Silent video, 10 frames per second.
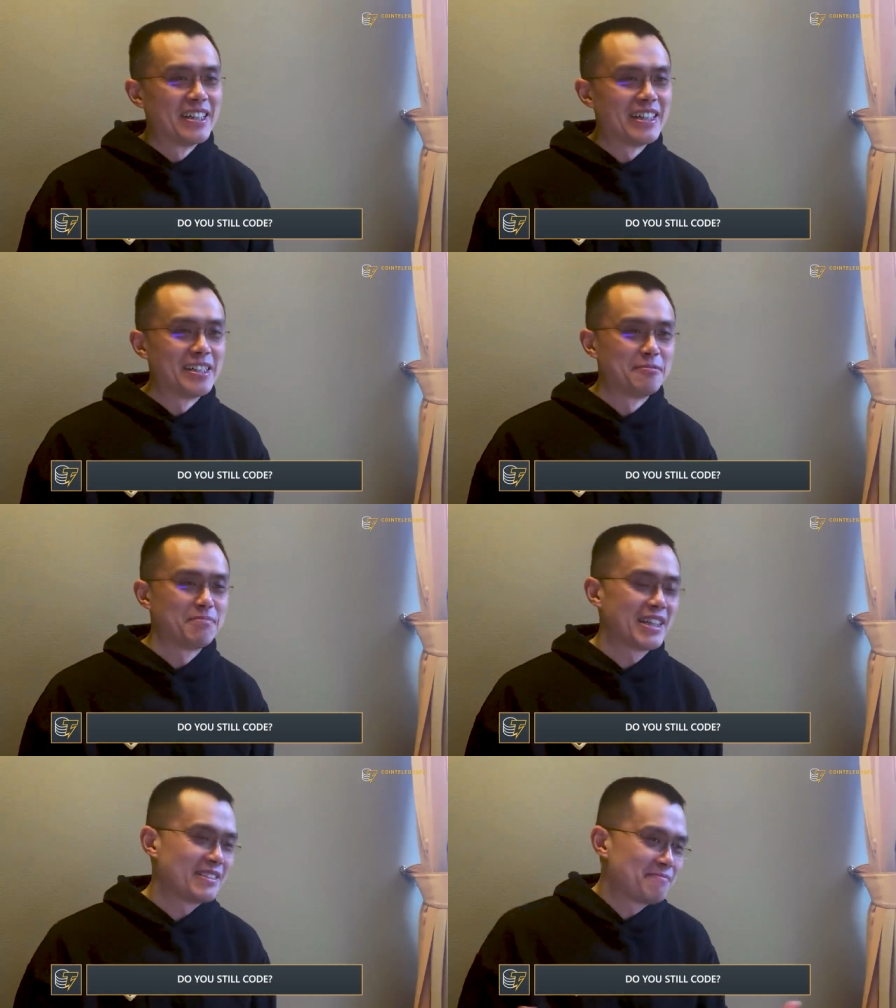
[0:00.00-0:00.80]
Um,
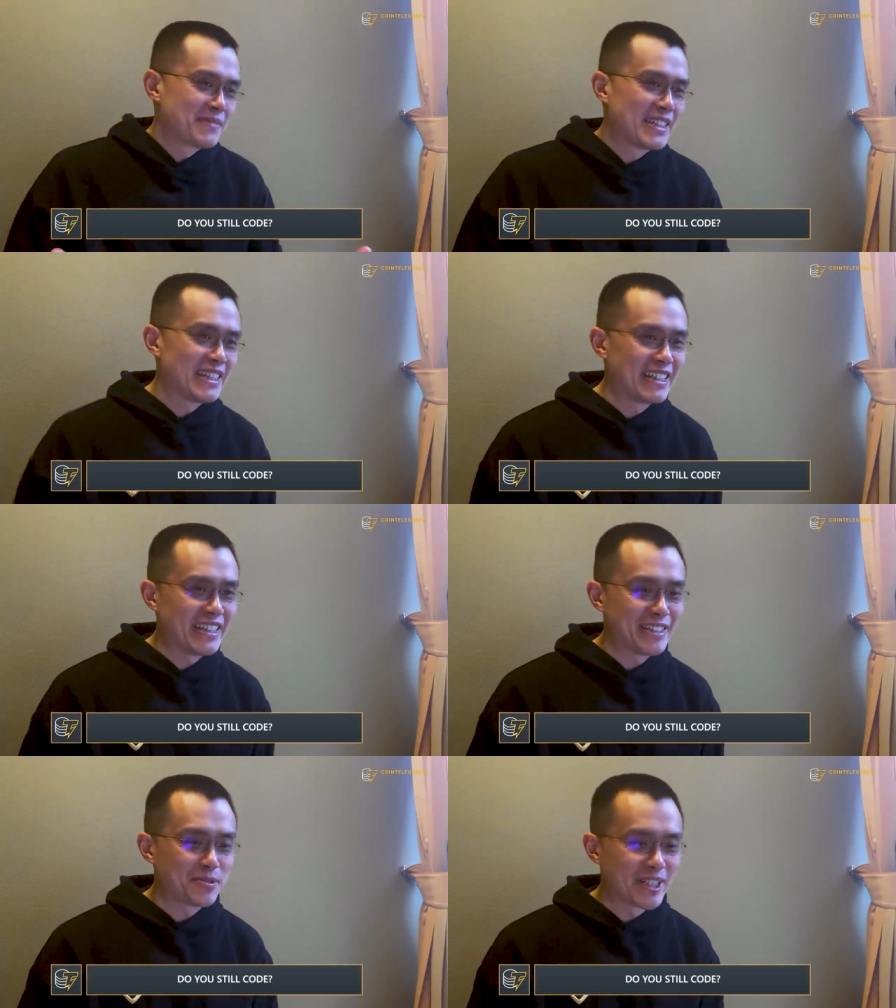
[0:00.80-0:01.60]
but uh,
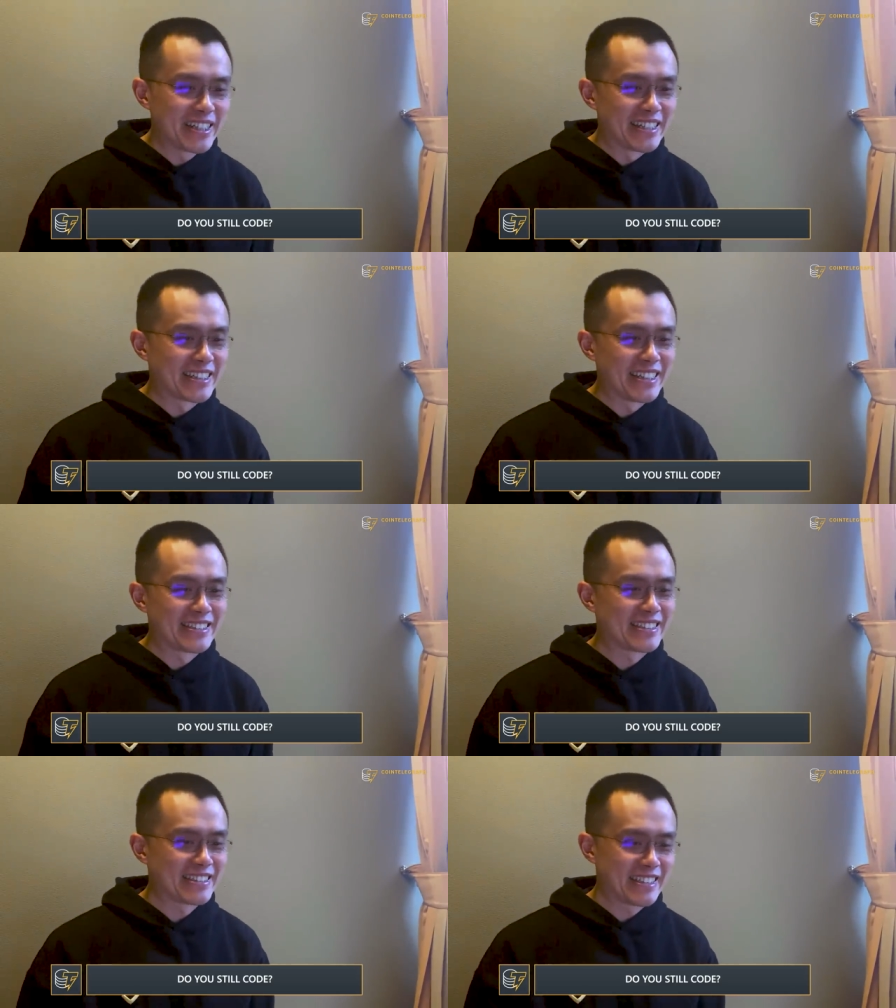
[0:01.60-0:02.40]
it is what it is.
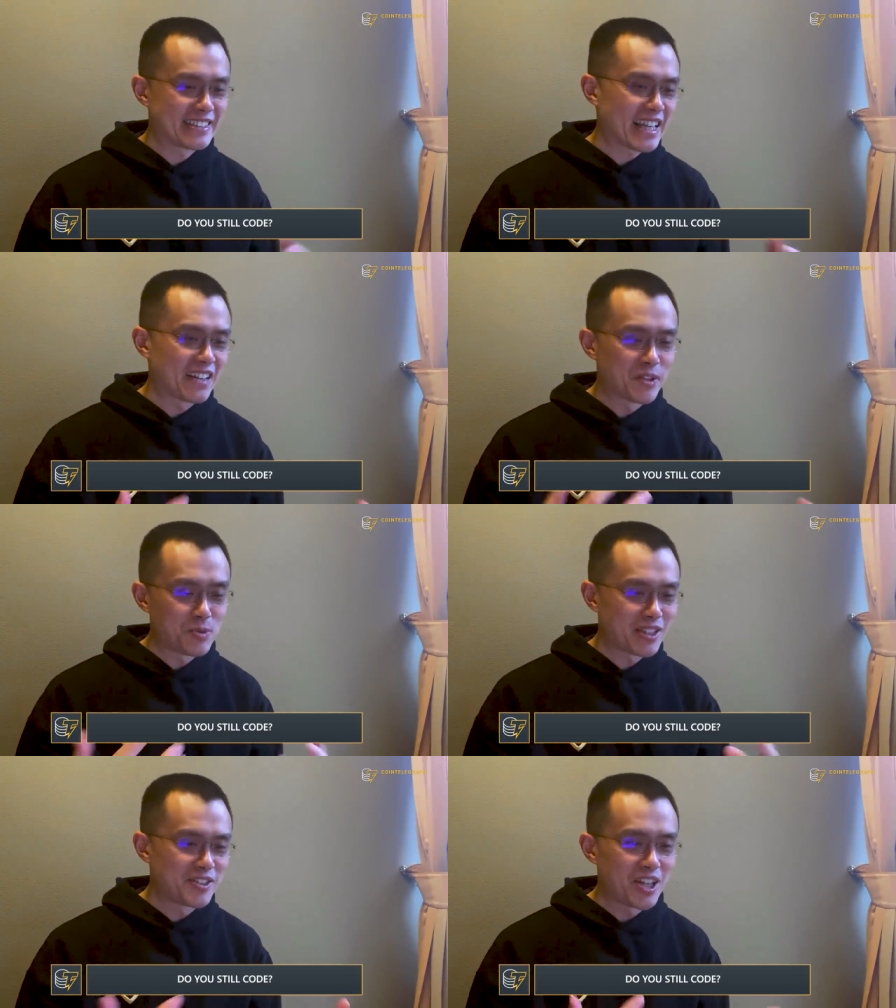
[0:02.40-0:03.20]
It's it's kind of
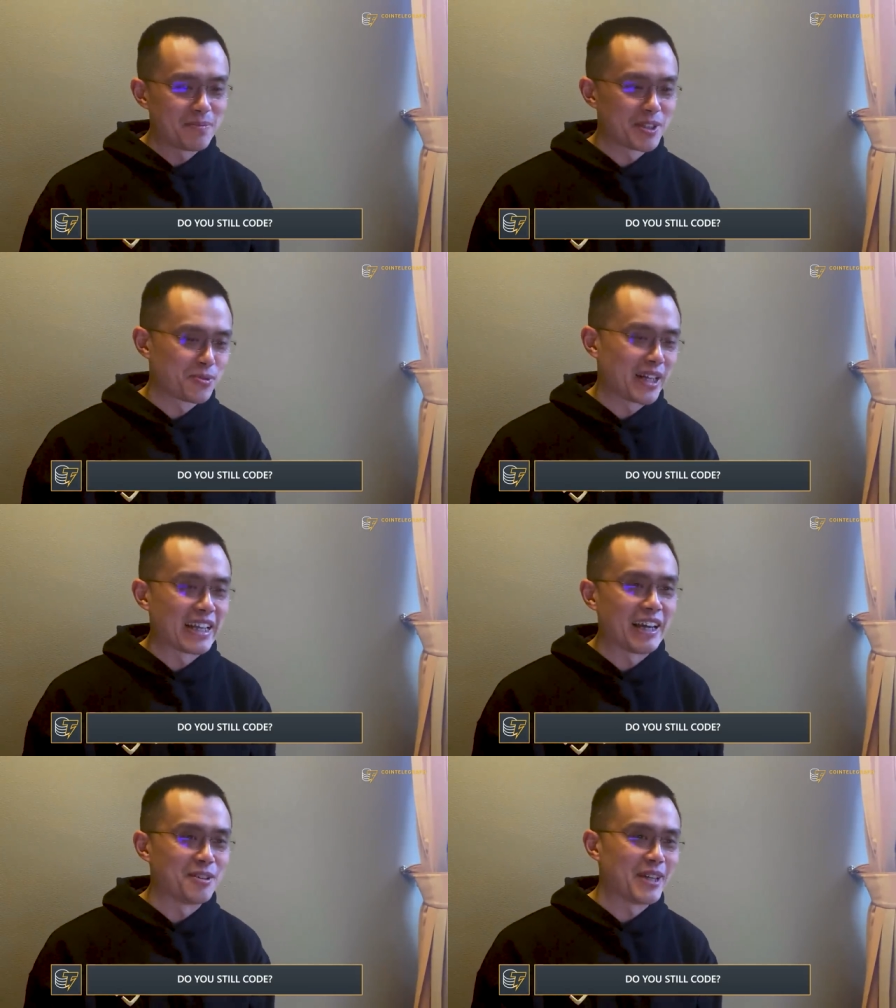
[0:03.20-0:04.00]
what the job is right
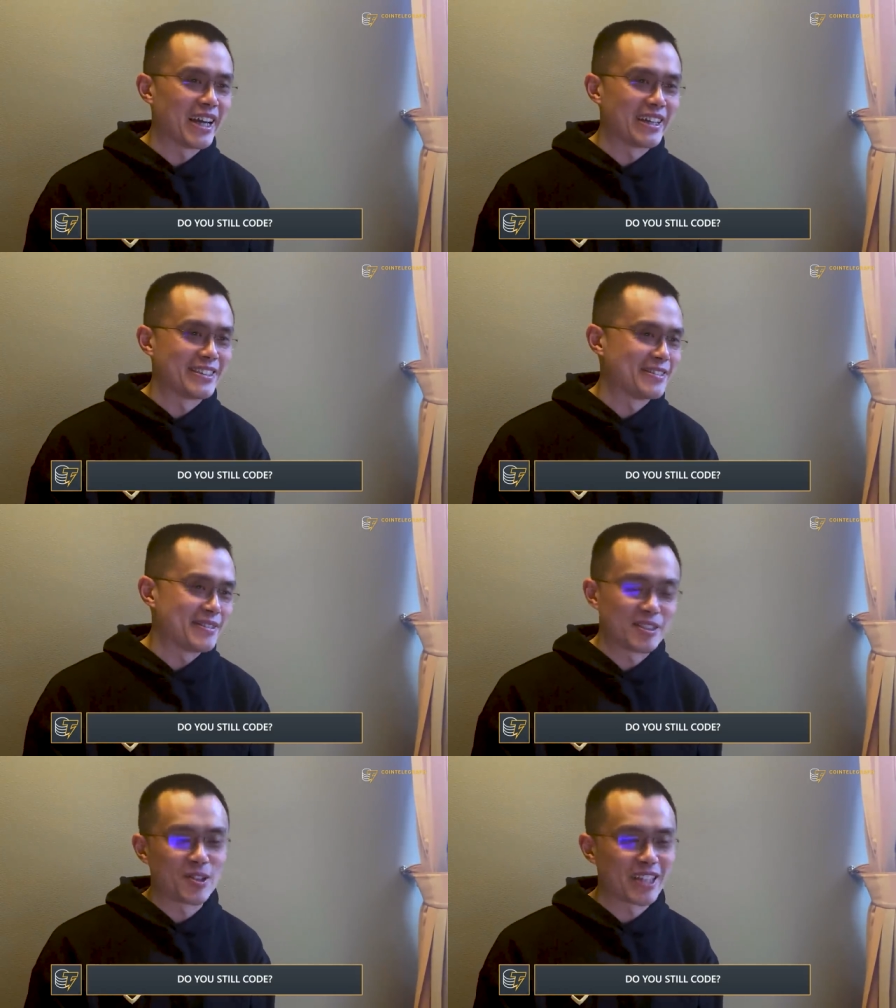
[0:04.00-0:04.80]
now,
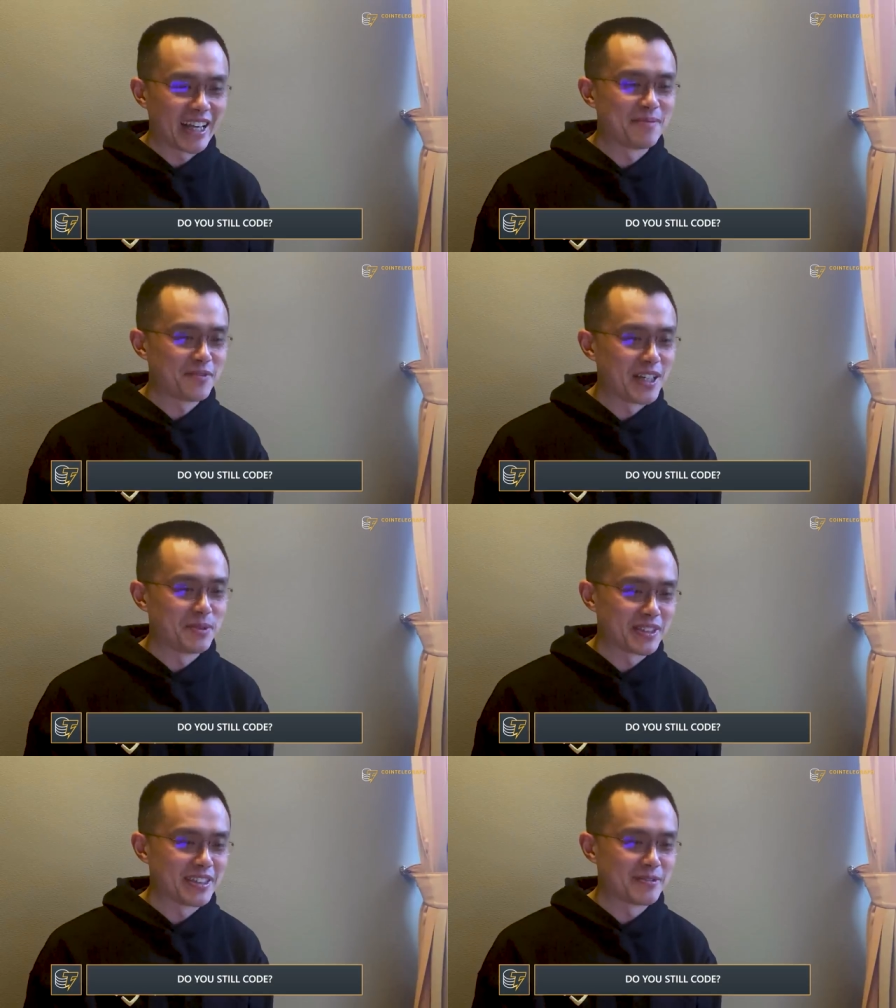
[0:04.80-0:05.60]
and it's okay. I'm fine
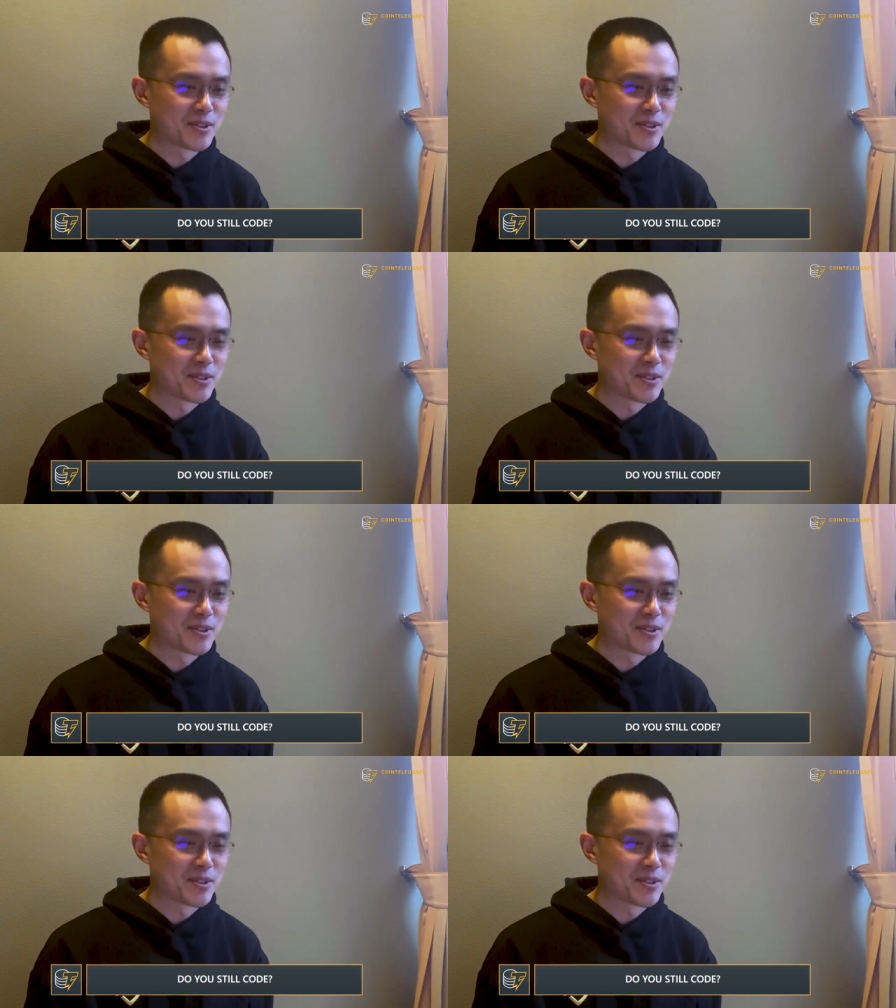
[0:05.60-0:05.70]
with it.